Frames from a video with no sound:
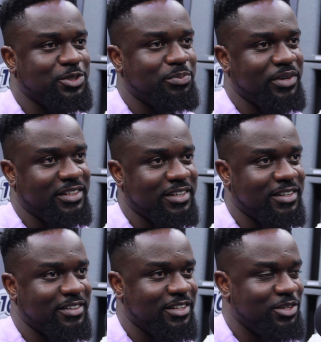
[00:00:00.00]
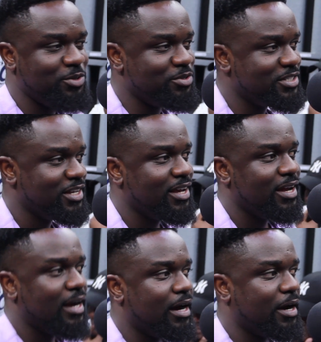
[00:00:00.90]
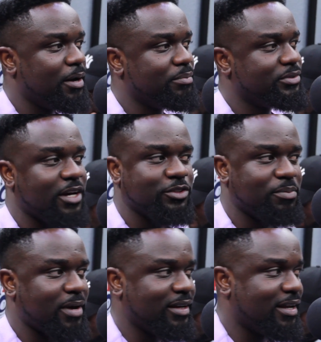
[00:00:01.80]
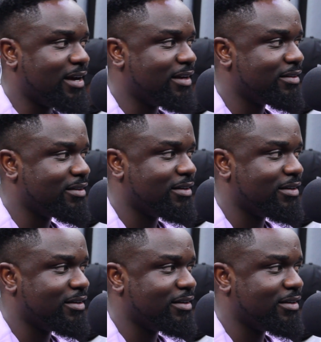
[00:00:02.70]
to break the news. Shouts to my dad,